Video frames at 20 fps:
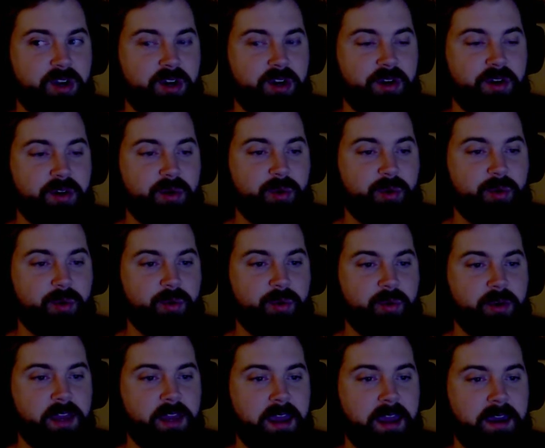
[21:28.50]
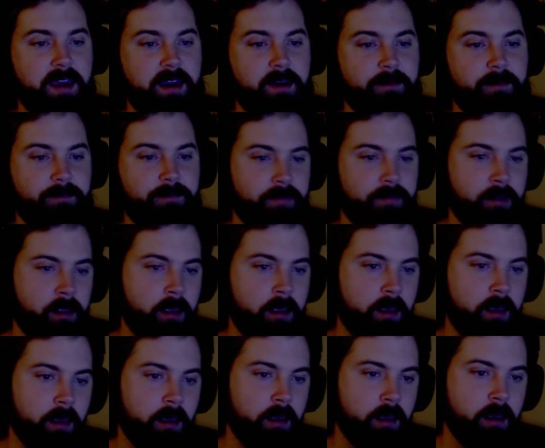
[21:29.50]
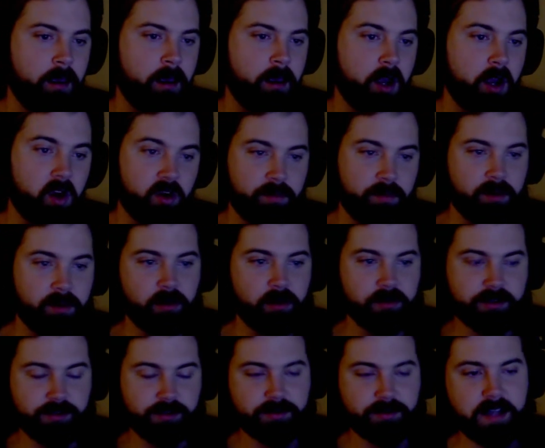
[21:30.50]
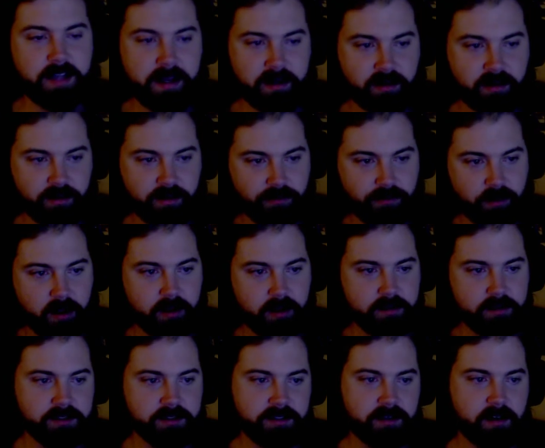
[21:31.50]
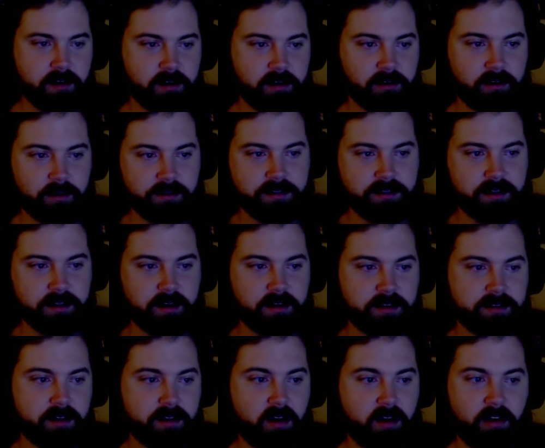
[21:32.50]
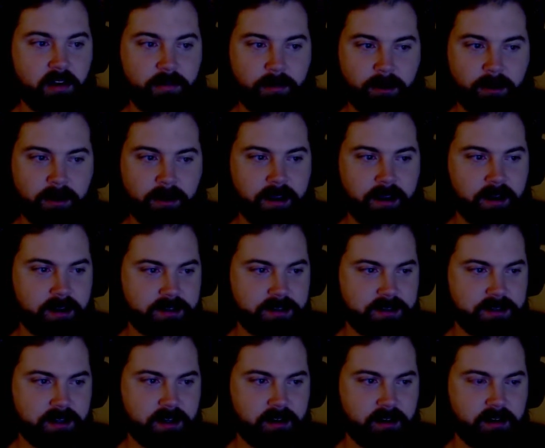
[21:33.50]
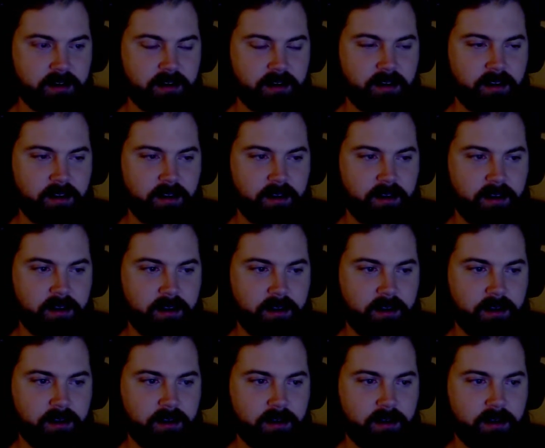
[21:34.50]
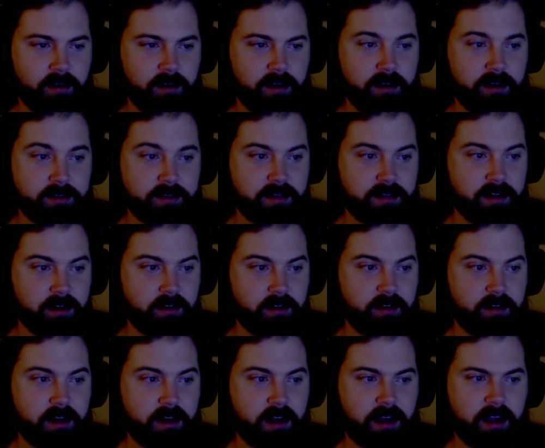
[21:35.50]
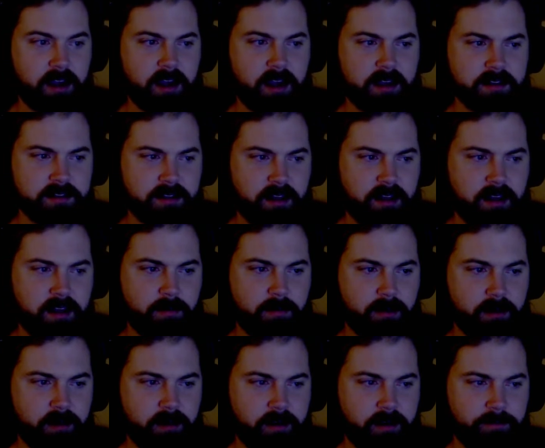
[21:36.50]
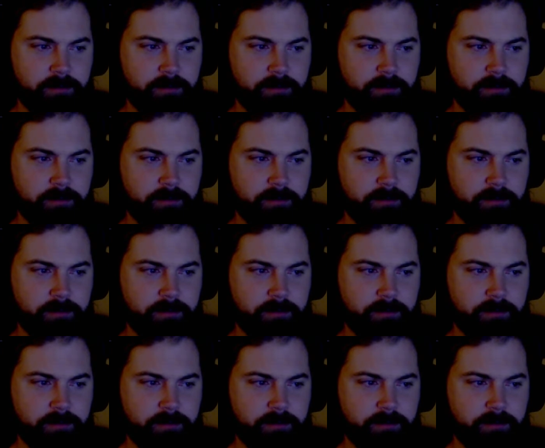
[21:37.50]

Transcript: okay. A group of girls who sat near the front snuck looks at us all morning, and I snickered. I asked Kimberly